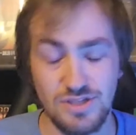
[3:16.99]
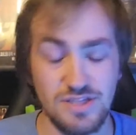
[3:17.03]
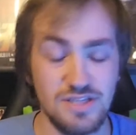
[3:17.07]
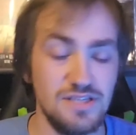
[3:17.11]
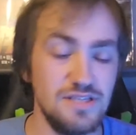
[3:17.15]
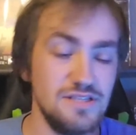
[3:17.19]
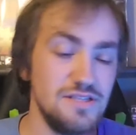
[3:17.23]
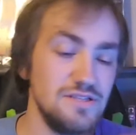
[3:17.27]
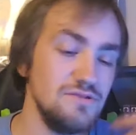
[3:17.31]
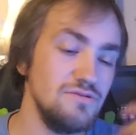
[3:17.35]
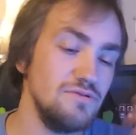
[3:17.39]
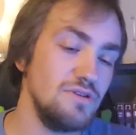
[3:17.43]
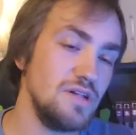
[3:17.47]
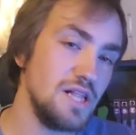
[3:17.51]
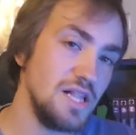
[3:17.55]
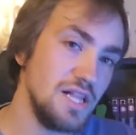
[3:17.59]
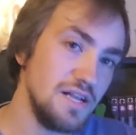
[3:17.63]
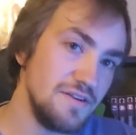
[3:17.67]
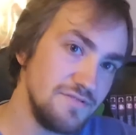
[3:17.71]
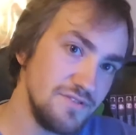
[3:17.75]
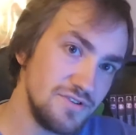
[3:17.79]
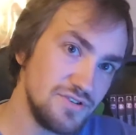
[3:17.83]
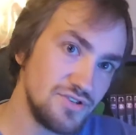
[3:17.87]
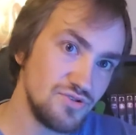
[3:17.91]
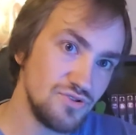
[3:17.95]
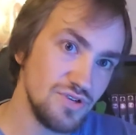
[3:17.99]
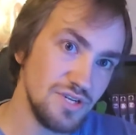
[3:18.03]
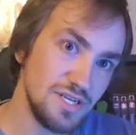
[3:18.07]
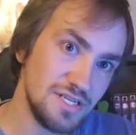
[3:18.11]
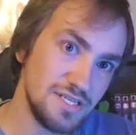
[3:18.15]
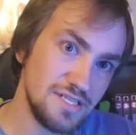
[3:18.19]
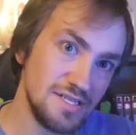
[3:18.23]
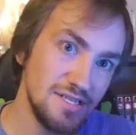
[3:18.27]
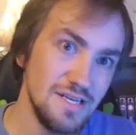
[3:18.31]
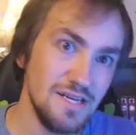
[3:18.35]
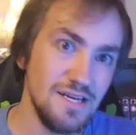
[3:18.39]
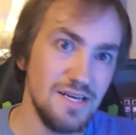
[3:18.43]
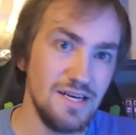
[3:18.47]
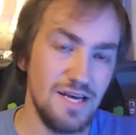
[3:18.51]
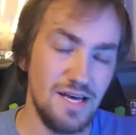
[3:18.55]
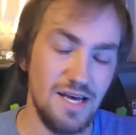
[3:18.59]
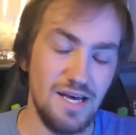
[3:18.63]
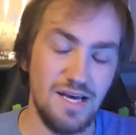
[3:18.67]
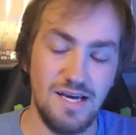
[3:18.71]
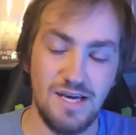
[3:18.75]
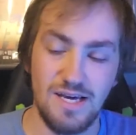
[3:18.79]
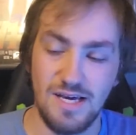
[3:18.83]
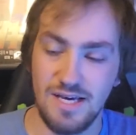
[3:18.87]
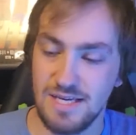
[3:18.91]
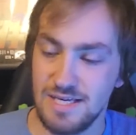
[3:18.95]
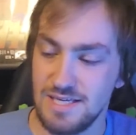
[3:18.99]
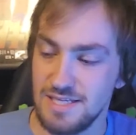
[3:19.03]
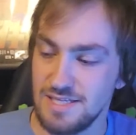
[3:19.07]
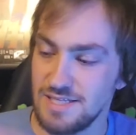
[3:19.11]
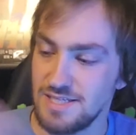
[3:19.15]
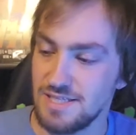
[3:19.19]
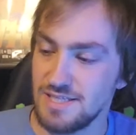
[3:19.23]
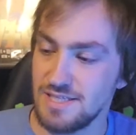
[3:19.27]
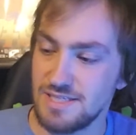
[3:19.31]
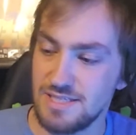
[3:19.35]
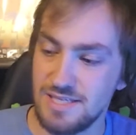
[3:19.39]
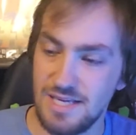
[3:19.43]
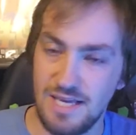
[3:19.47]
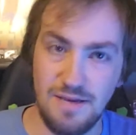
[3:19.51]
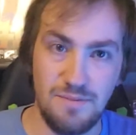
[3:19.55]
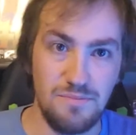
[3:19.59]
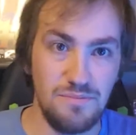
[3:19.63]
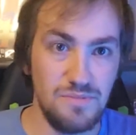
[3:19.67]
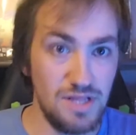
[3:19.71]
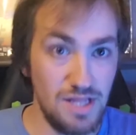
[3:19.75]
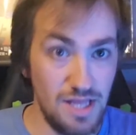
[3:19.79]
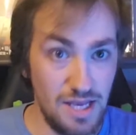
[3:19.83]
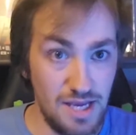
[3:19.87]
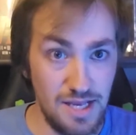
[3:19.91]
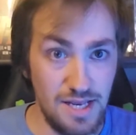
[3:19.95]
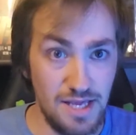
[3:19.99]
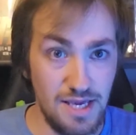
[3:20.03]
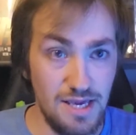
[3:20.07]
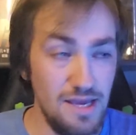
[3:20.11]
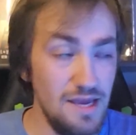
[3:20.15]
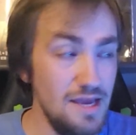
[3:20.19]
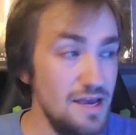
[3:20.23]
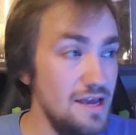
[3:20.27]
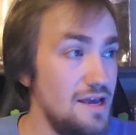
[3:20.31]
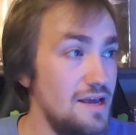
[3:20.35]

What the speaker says: and his little clever tricks against the same lady